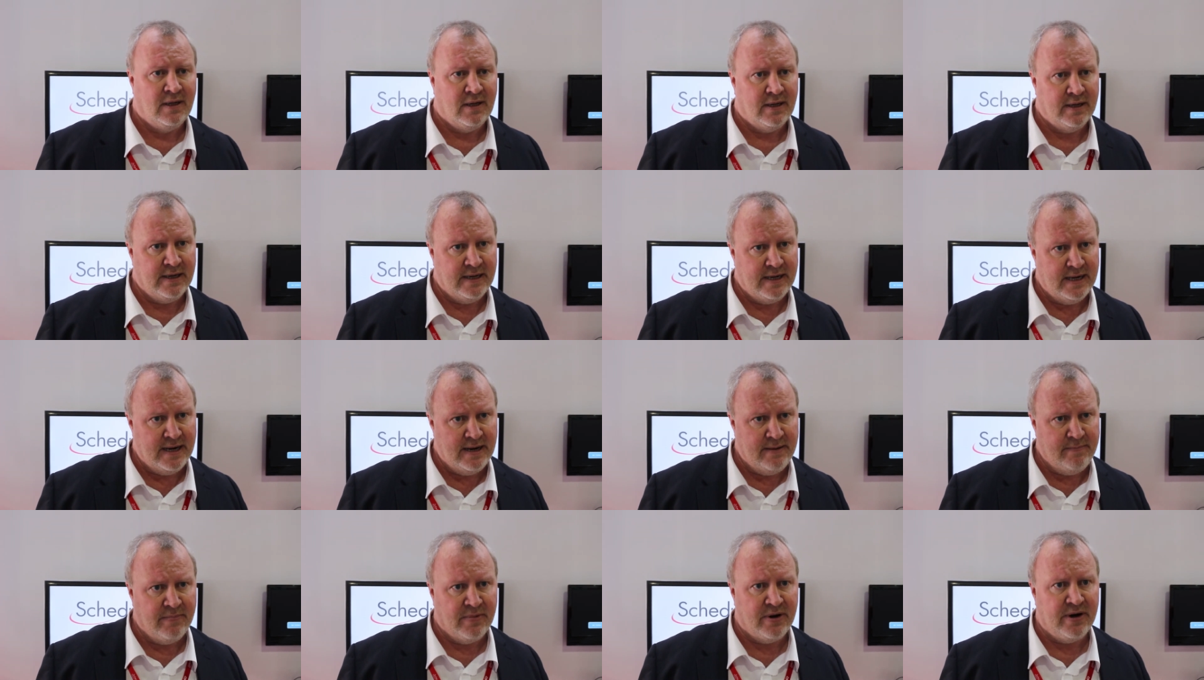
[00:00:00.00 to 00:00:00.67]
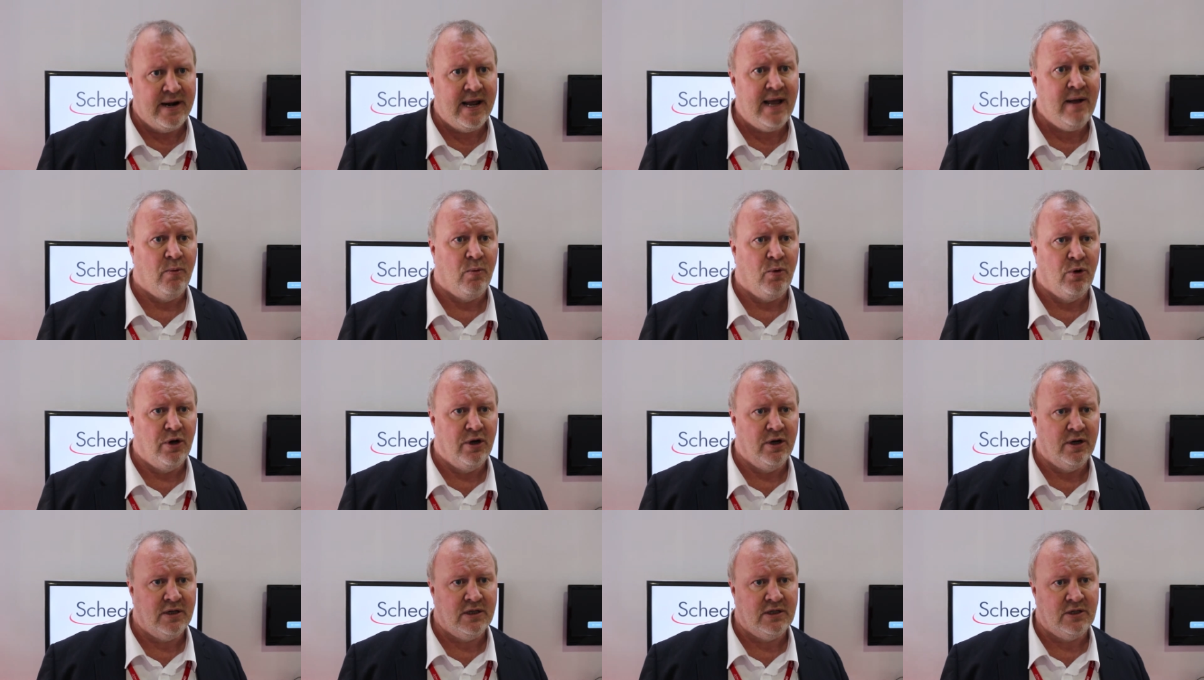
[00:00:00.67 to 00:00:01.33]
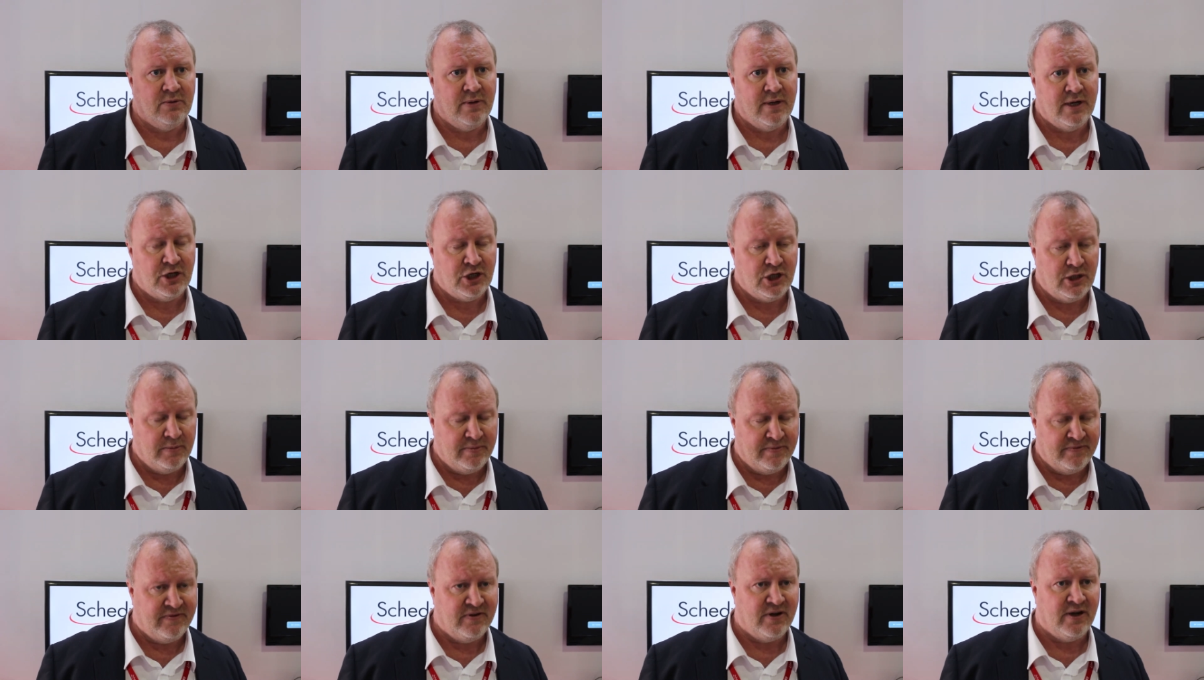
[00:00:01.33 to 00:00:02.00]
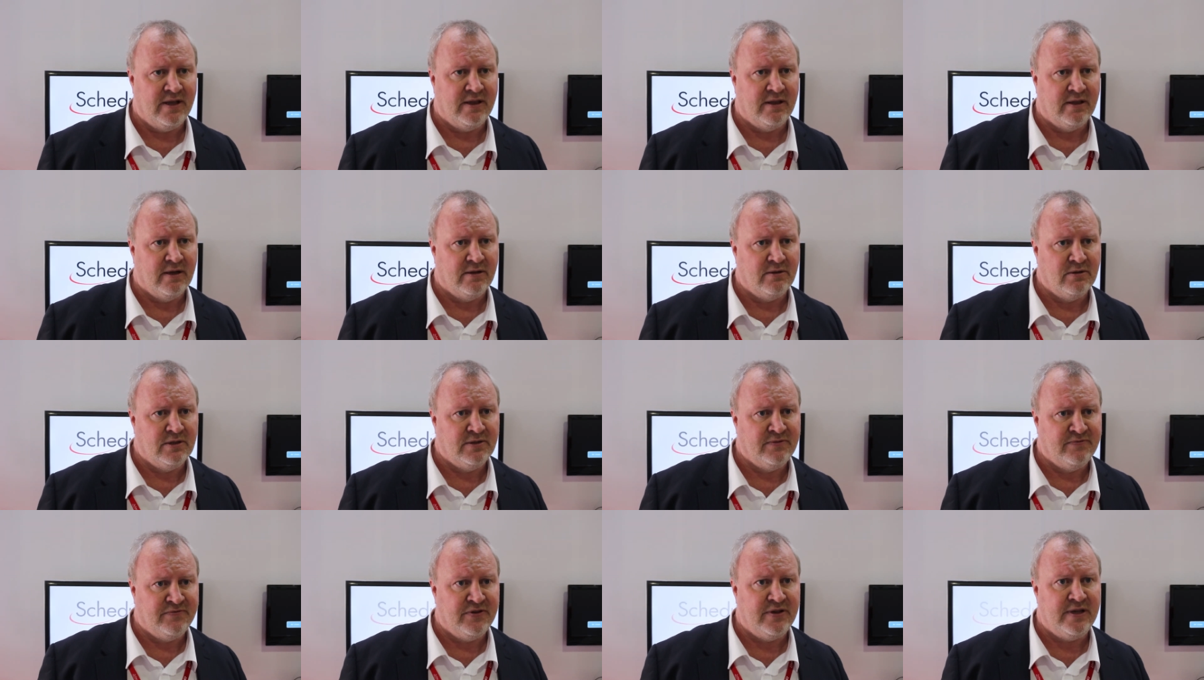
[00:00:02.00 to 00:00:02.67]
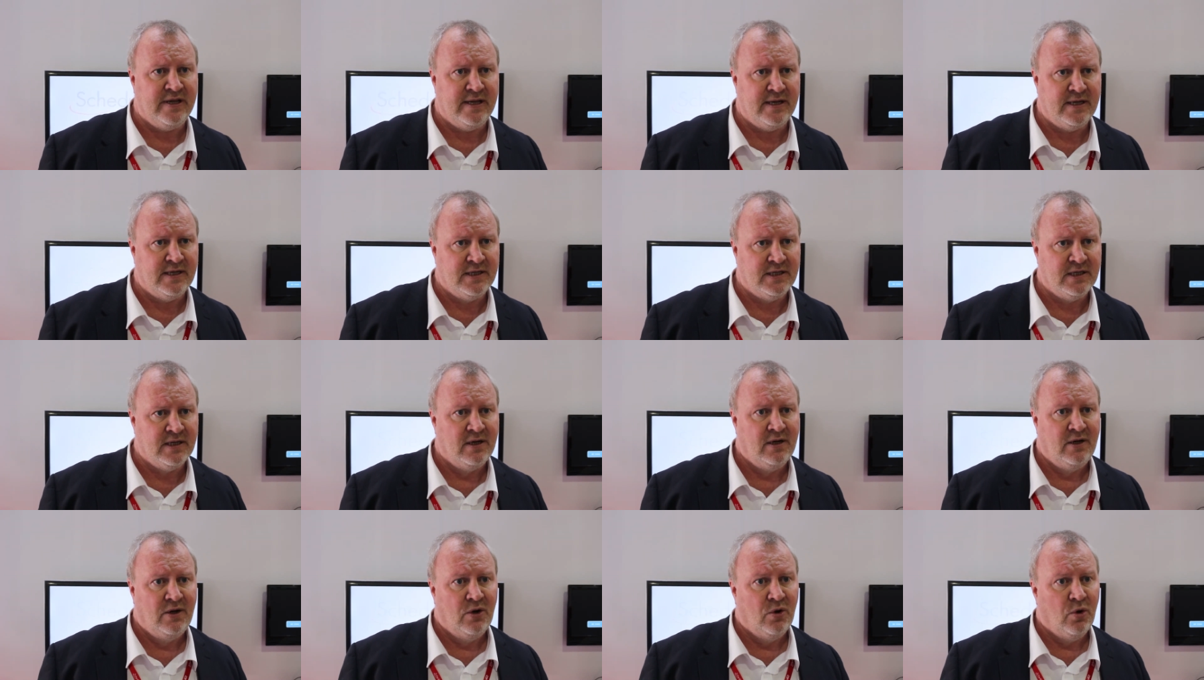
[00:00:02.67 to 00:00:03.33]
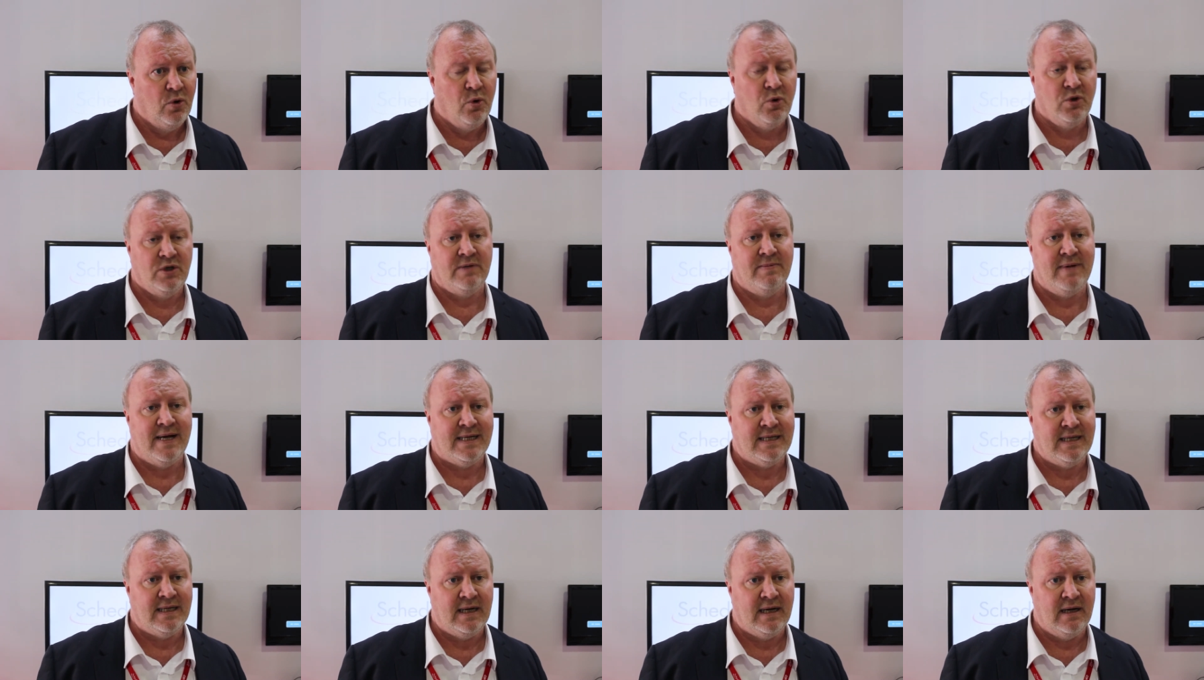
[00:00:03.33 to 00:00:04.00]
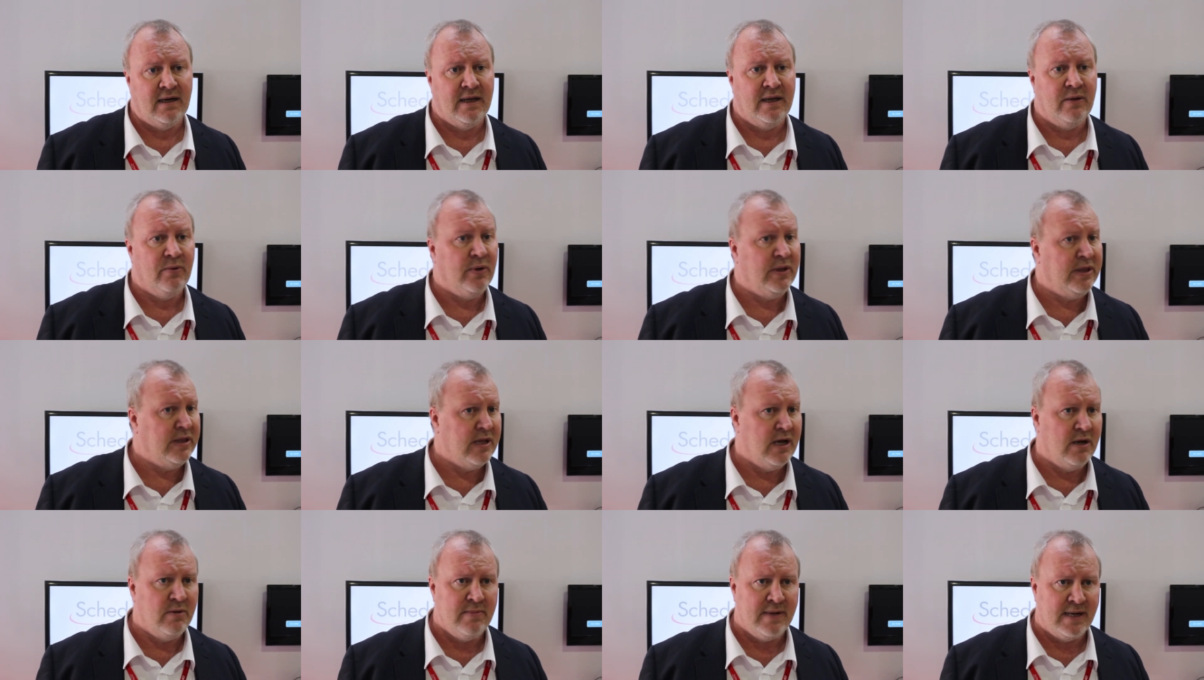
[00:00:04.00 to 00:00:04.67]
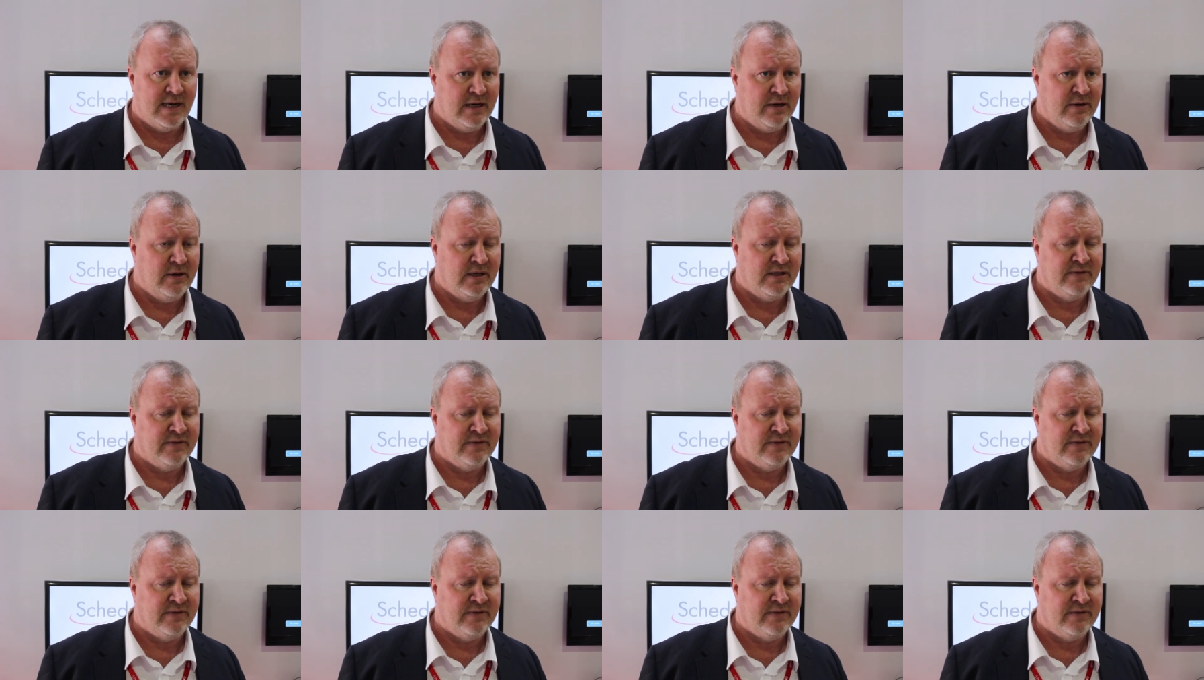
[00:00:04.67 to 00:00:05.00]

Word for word: and a Nimbra network to actually provide those feeds automatically with no manual